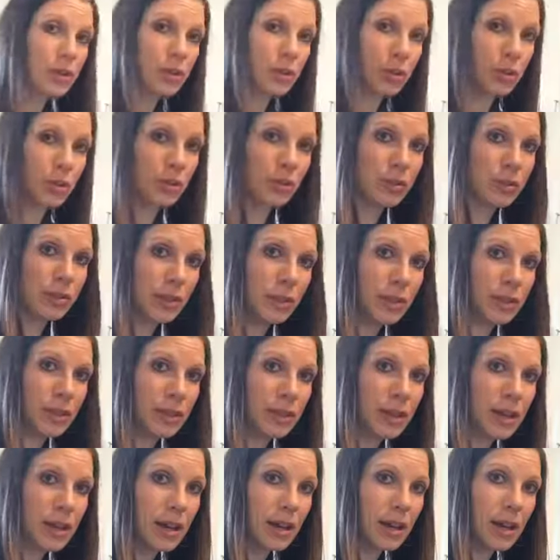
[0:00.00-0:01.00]
show you some of
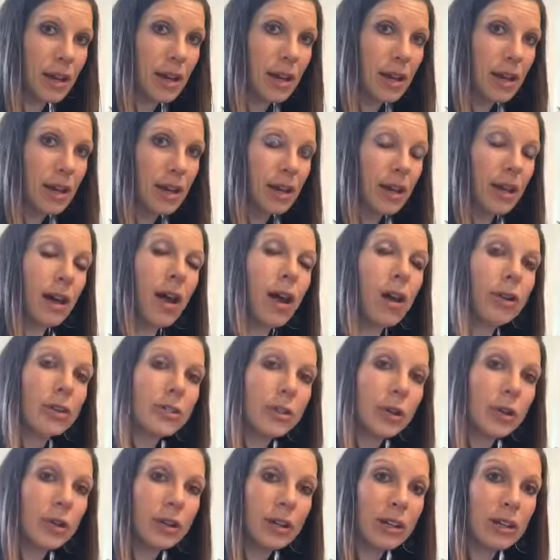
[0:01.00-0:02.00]
the
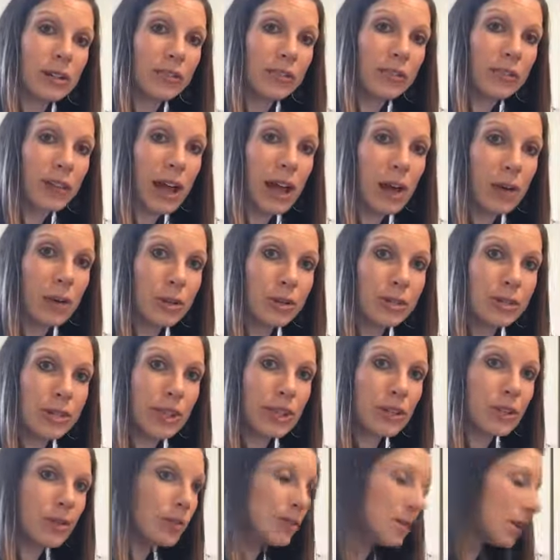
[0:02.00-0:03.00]
alternative flours I use